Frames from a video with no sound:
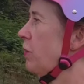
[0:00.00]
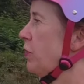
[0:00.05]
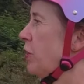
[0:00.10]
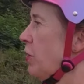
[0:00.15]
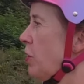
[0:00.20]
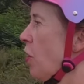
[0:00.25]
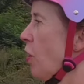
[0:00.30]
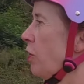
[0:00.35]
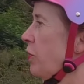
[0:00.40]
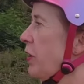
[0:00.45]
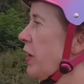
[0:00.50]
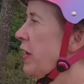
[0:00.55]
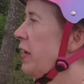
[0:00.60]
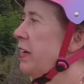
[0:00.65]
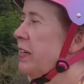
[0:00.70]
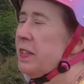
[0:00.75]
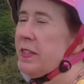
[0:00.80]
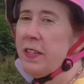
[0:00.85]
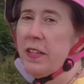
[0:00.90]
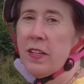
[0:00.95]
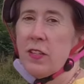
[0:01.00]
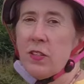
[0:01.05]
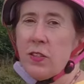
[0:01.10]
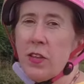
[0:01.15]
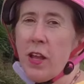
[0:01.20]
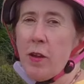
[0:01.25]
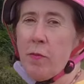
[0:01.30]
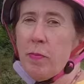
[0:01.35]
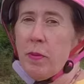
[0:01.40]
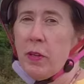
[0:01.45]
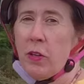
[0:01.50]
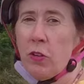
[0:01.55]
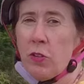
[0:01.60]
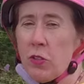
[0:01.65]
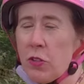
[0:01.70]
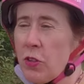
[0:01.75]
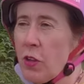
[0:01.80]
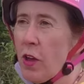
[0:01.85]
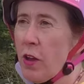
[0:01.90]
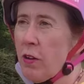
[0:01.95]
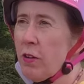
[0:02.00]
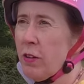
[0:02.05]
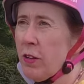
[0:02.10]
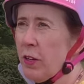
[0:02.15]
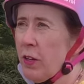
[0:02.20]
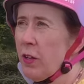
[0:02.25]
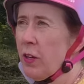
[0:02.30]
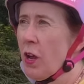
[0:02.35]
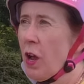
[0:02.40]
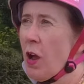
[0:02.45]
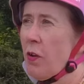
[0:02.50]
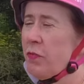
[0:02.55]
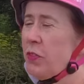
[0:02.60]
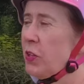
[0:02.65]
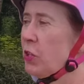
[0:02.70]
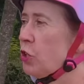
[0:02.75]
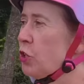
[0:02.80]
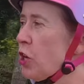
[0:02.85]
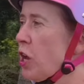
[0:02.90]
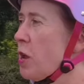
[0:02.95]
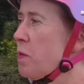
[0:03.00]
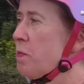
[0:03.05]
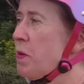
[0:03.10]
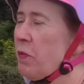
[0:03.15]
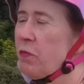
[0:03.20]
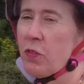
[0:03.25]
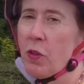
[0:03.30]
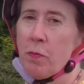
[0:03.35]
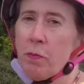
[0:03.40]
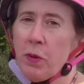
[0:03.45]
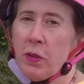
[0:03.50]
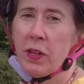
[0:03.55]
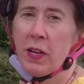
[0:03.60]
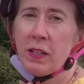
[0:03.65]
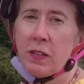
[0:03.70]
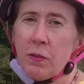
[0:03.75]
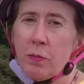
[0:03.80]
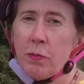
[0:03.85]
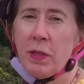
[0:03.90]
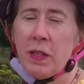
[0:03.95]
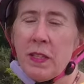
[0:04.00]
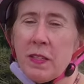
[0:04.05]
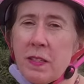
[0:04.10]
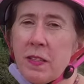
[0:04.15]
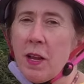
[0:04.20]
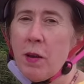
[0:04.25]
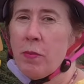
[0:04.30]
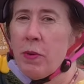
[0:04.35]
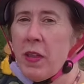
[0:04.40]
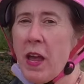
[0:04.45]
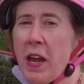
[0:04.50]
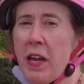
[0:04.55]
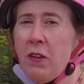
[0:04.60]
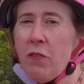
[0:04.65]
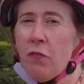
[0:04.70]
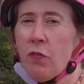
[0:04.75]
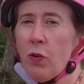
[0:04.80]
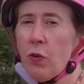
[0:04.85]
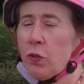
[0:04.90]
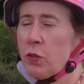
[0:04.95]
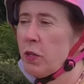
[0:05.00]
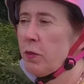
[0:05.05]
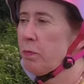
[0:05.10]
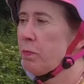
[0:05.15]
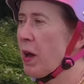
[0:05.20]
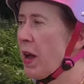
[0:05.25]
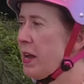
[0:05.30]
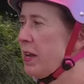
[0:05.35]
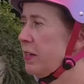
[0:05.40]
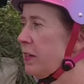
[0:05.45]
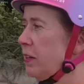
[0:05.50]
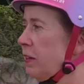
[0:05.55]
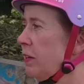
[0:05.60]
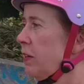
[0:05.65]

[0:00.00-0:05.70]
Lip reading: they're not the easiest thing because of the shape of them, but that would be the same with any folding bike.